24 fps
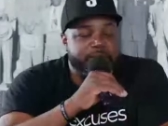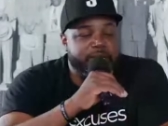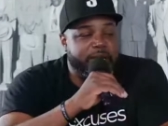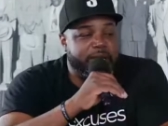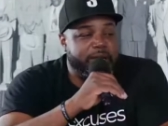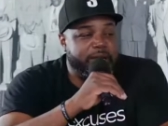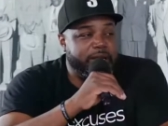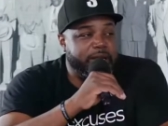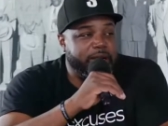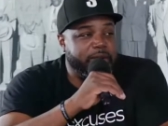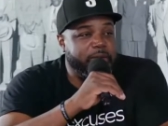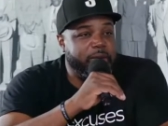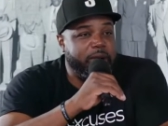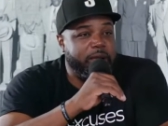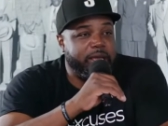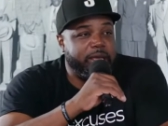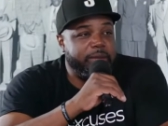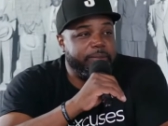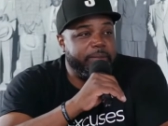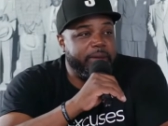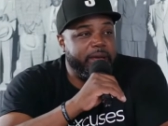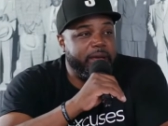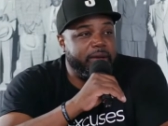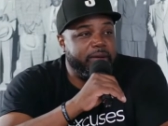down there in Rocky
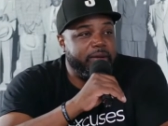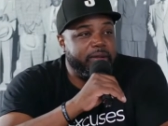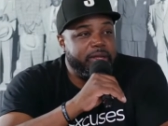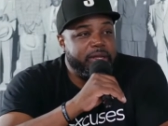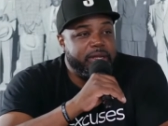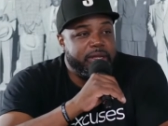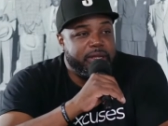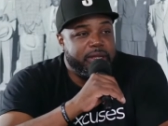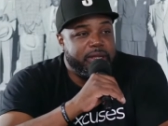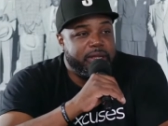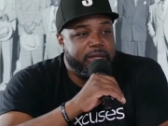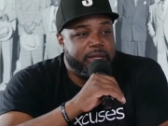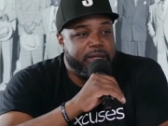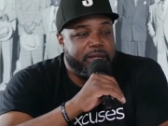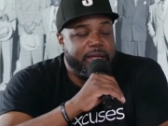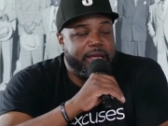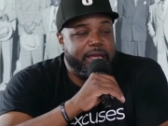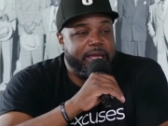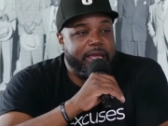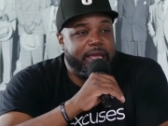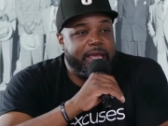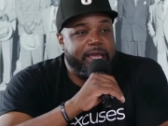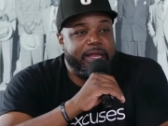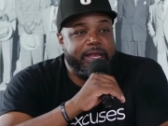Mount. Yeah.
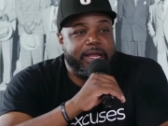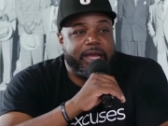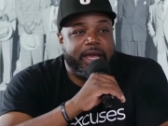And